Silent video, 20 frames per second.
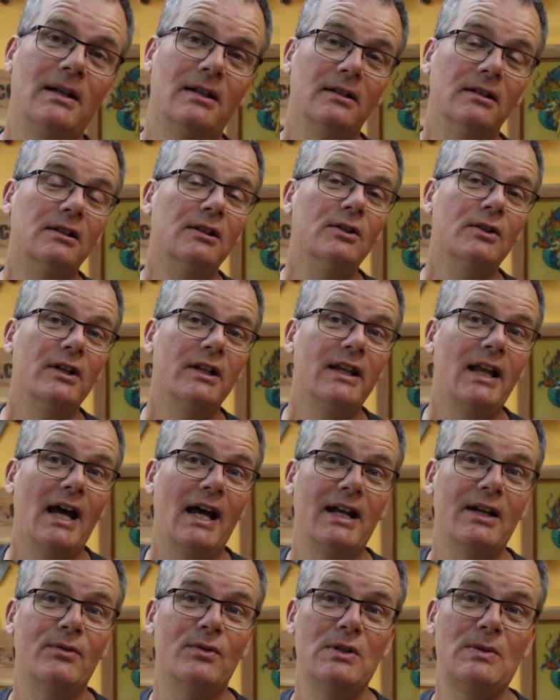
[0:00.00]
concluded
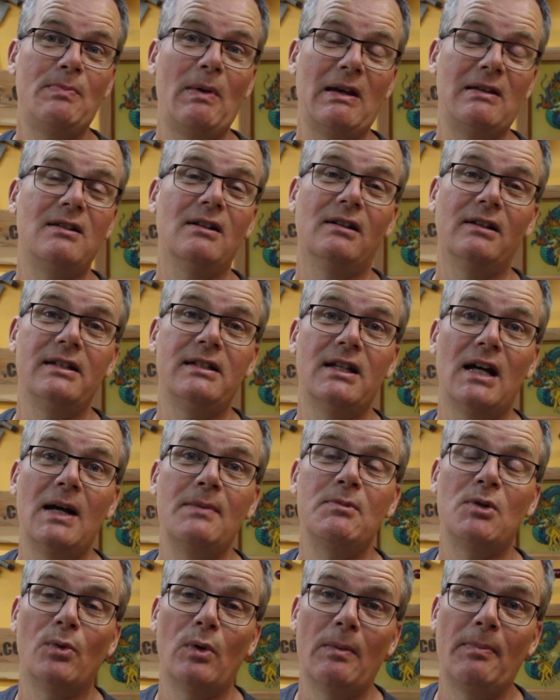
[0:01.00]
that it was basically
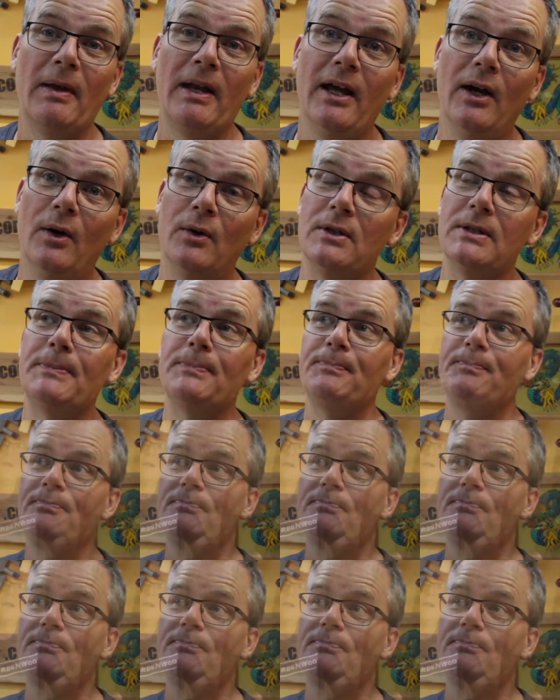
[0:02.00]
time to rip it out.